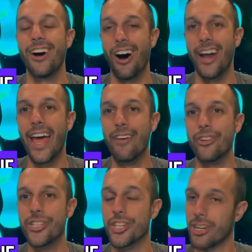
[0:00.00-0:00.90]
On
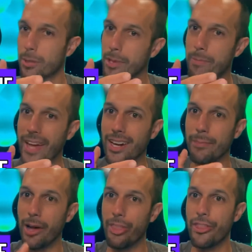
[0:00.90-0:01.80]
average, you're gonna be paying
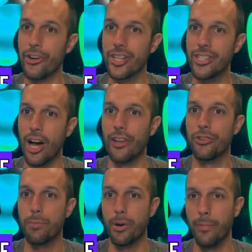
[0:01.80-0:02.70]
about $30
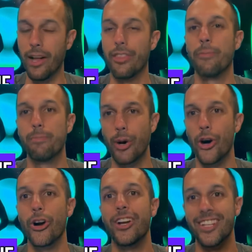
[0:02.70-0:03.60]
per month
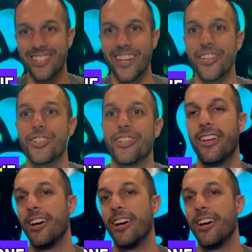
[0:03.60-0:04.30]
per extension.